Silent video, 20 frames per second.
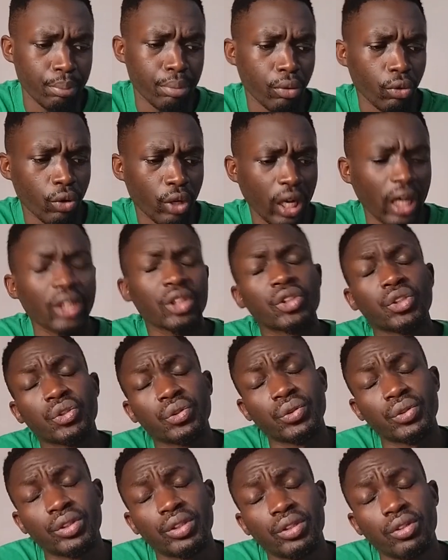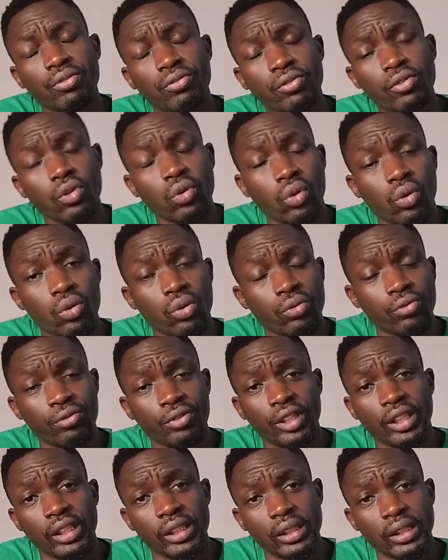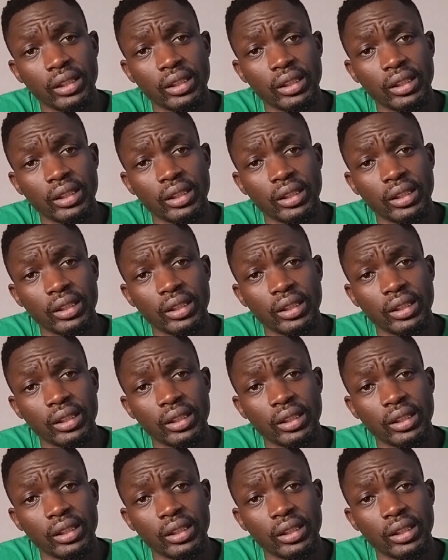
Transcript: production of chlorophyll.